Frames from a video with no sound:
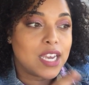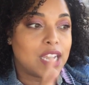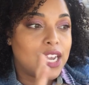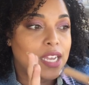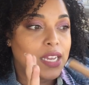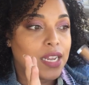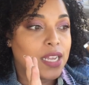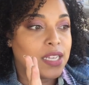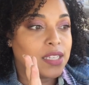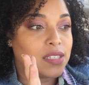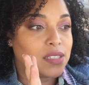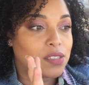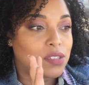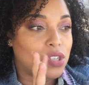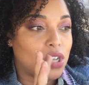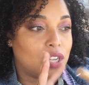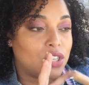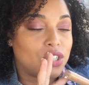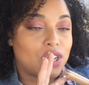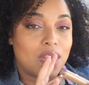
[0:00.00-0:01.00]
It is
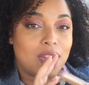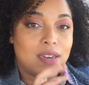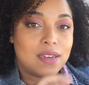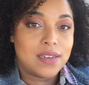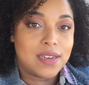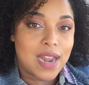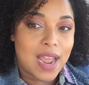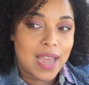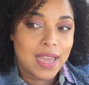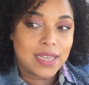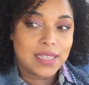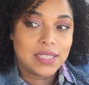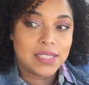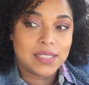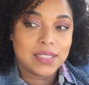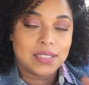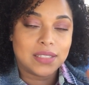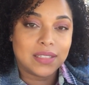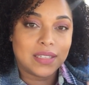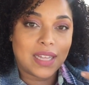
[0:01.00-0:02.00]
such a
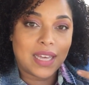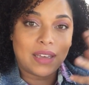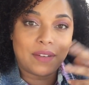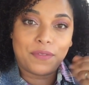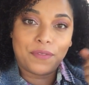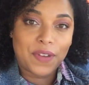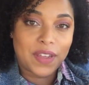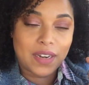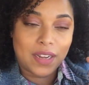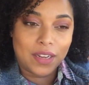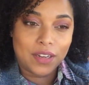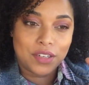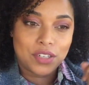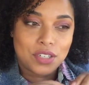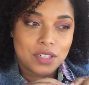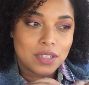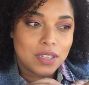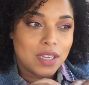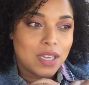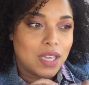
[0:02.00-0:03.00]
nice like
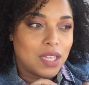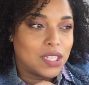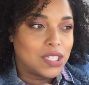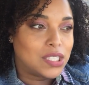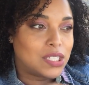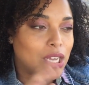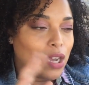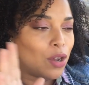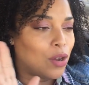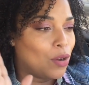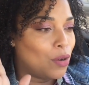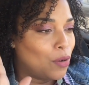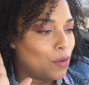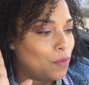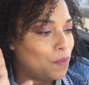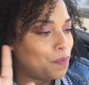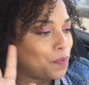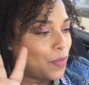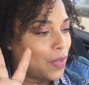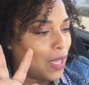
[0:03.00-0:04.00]
finish.
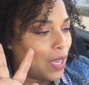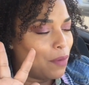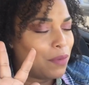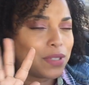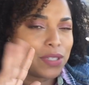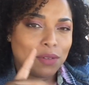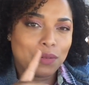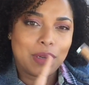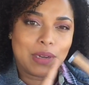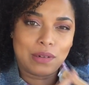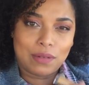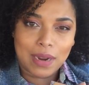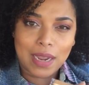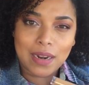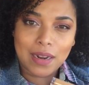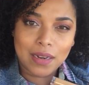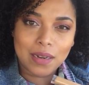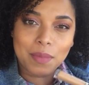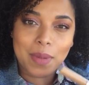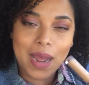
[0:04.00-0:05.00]
So it was a
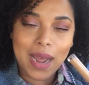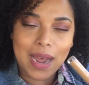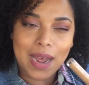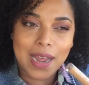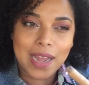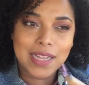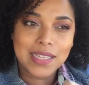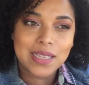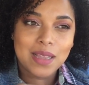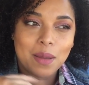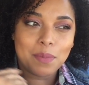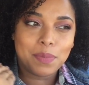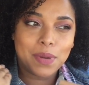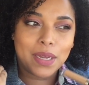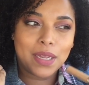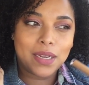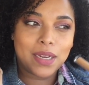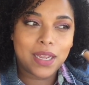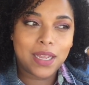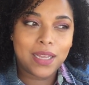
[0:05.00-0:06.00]
regret under my eyes,
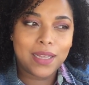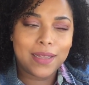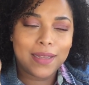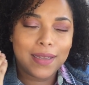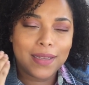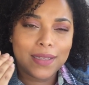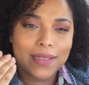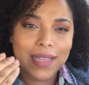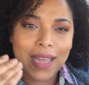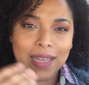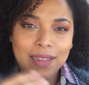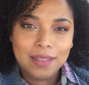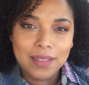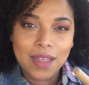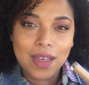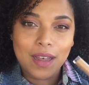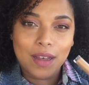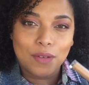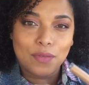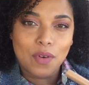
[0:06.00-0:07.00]
but it is a
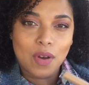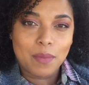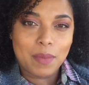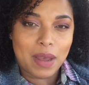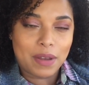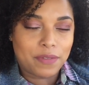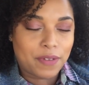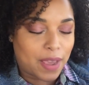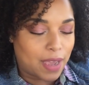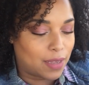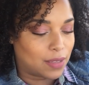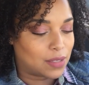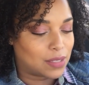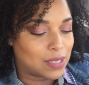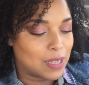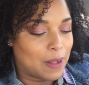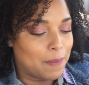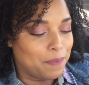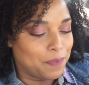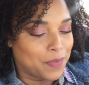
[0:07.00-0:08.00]
love on my
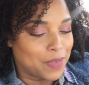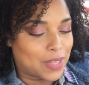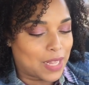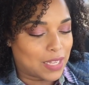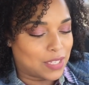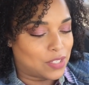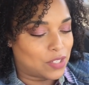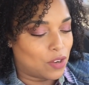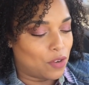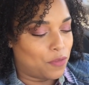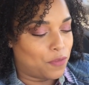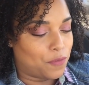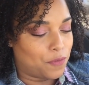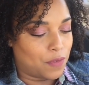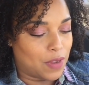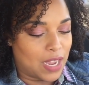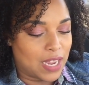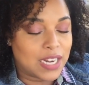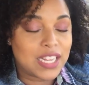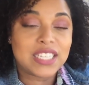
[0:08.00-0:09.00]
face. That's so,
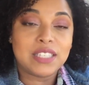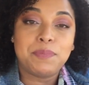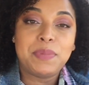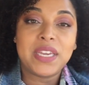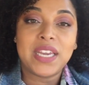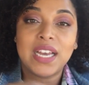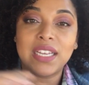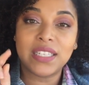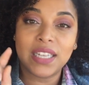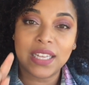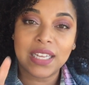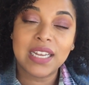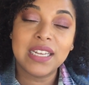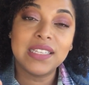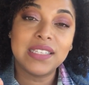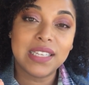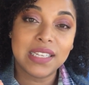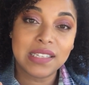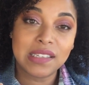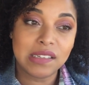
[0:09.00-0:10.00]
and it's because of the
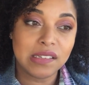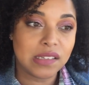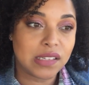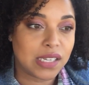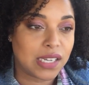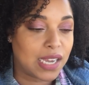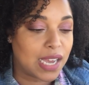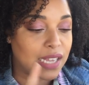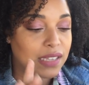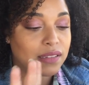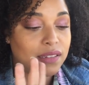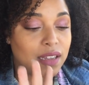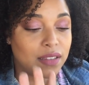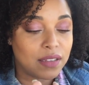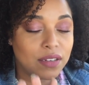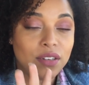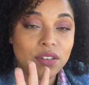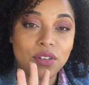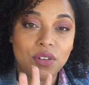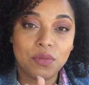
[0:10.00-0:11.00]
consistency. It has
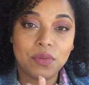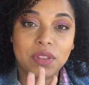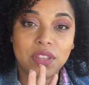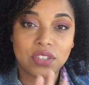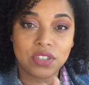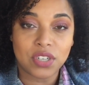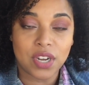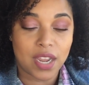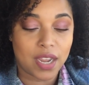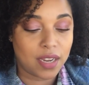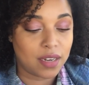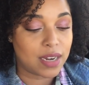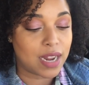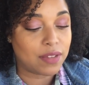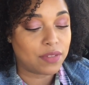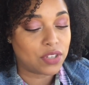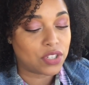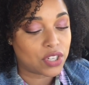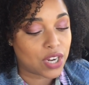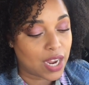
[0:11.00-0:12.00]
nothing to do with the shade.
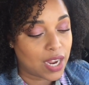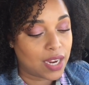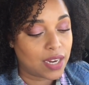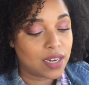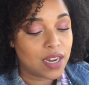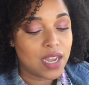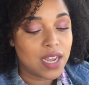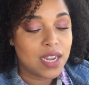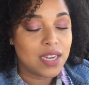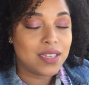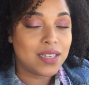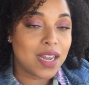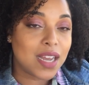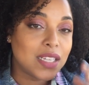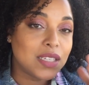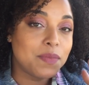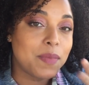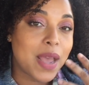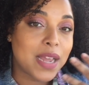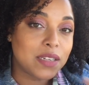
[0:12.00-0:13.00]
Now the shade
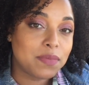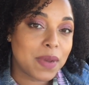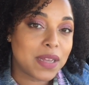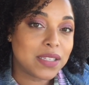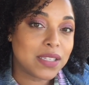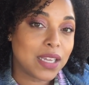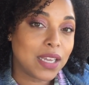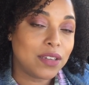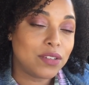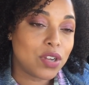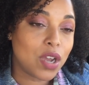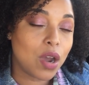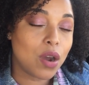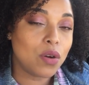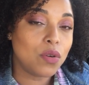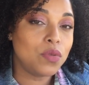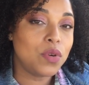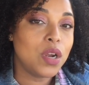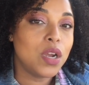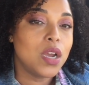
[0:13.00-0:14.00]
does match my skin
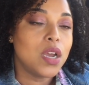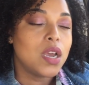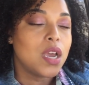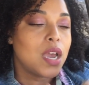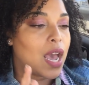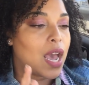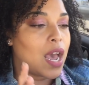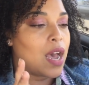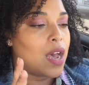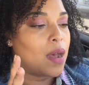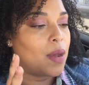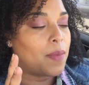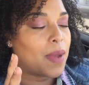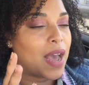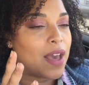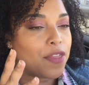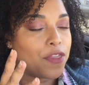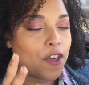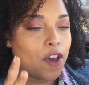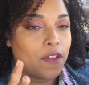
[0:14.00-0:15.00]
tone. Um,
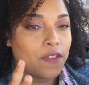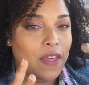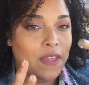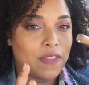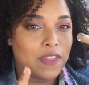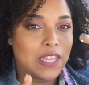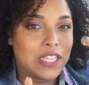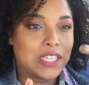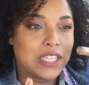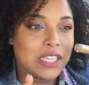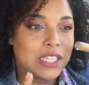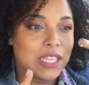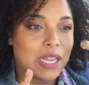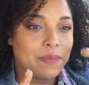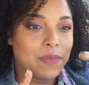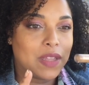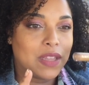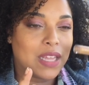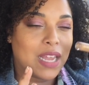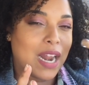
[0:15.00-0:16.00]
I thought that this is
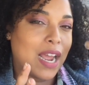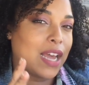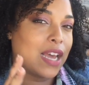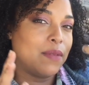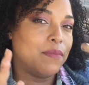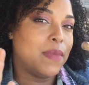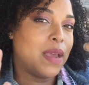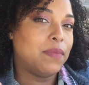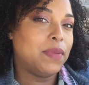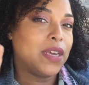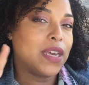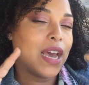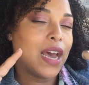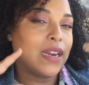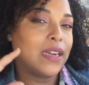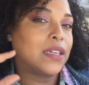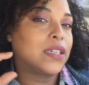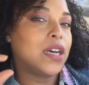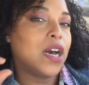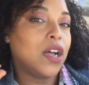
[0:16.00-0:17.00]
something that I could maybe
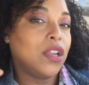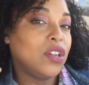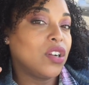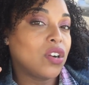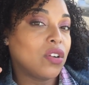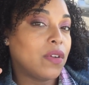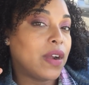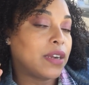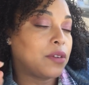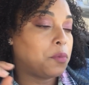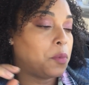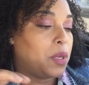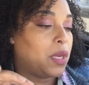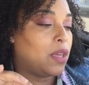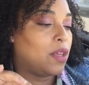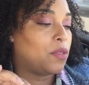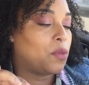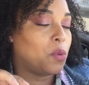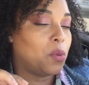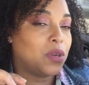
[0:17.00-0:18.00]
kind of color correct
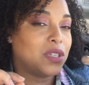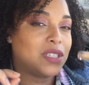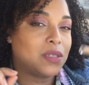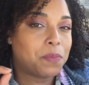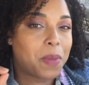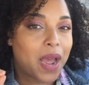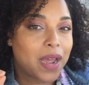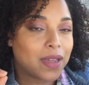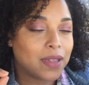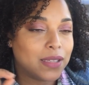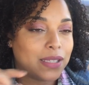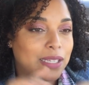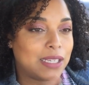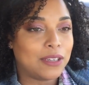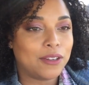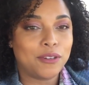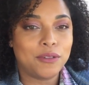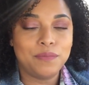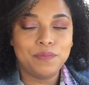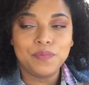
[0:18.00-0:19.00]
with or spot
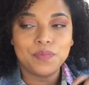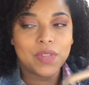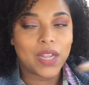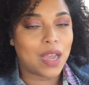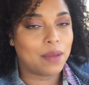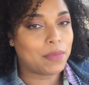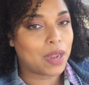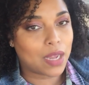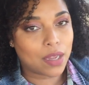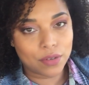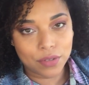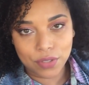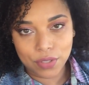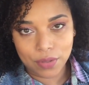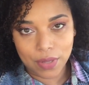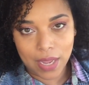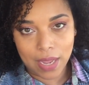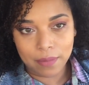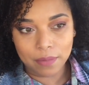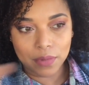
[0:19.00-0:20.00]
conceal. I'm not going to
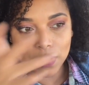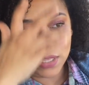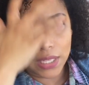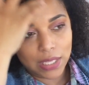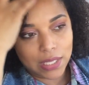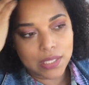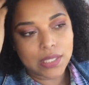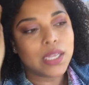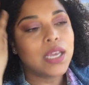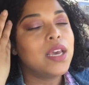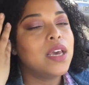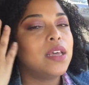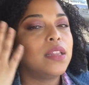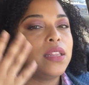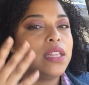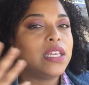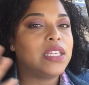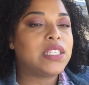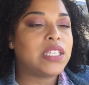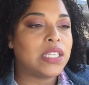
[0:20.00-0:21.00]
do that with this.
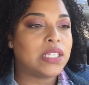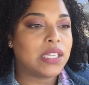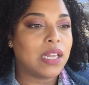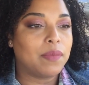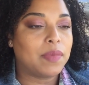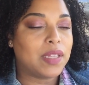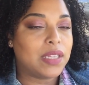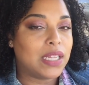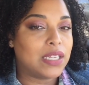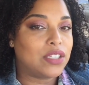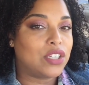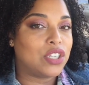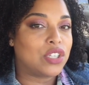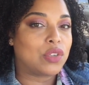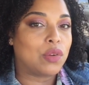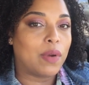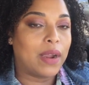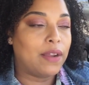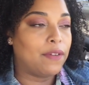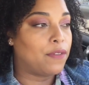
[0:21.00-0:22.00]
This is something that's
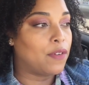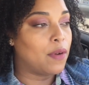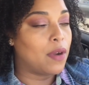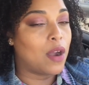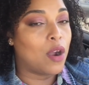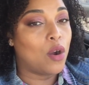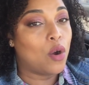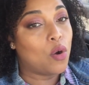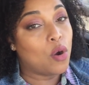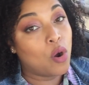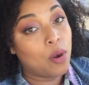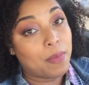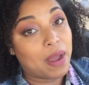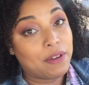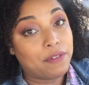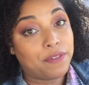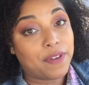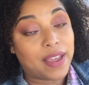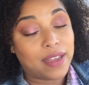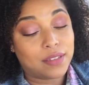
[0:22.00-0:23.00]
just great for uh, on
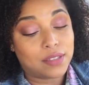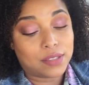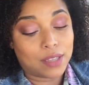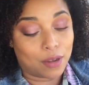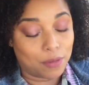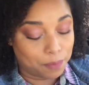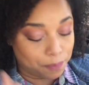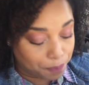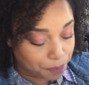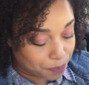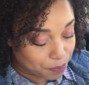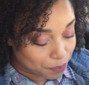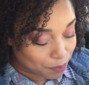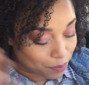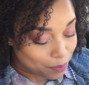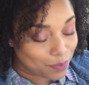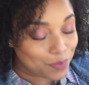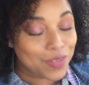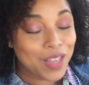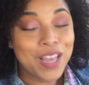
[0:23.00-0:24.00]
my face. So
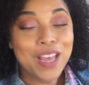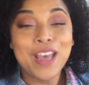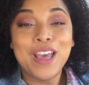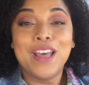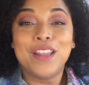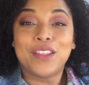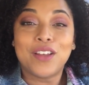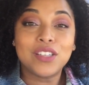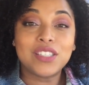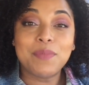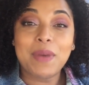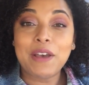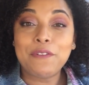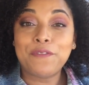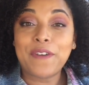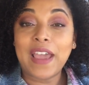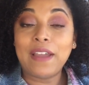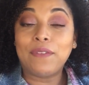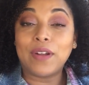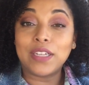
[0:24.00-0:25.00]
those are my
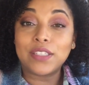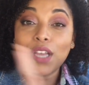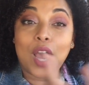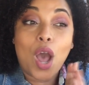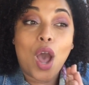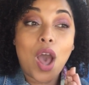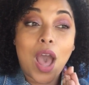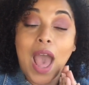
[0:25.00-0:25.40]
favorites.